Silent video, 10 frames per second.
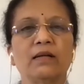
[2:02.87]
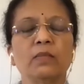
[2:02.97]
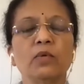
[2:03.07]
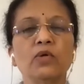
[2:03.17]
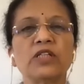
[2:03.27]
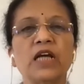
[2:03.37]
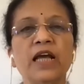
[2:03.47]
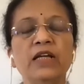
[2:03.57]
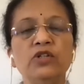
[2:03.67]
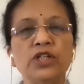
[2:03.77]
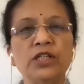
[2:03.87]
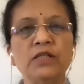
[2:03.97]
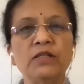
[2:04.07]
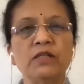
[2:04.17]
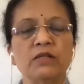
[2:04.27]
the most
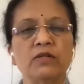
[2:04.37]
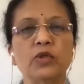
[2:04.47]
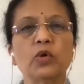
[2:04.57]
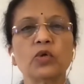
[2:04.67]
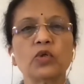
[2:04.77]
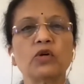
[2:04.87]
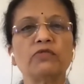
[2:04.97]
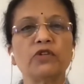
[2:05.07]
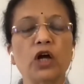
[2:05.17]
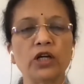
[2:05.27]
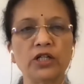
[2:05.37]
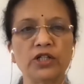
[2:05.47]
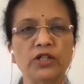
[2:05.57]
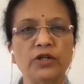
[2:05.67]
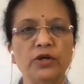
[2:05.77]
ancient source of
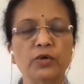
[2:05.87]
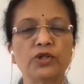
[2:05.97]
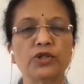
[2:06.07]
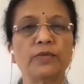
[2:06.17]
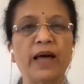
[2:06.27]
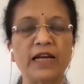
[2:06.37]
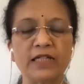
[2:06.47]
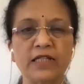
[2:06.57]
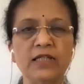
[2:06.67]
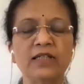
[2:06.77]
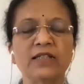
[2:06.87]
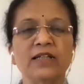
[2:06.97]
knowledge known to humanity.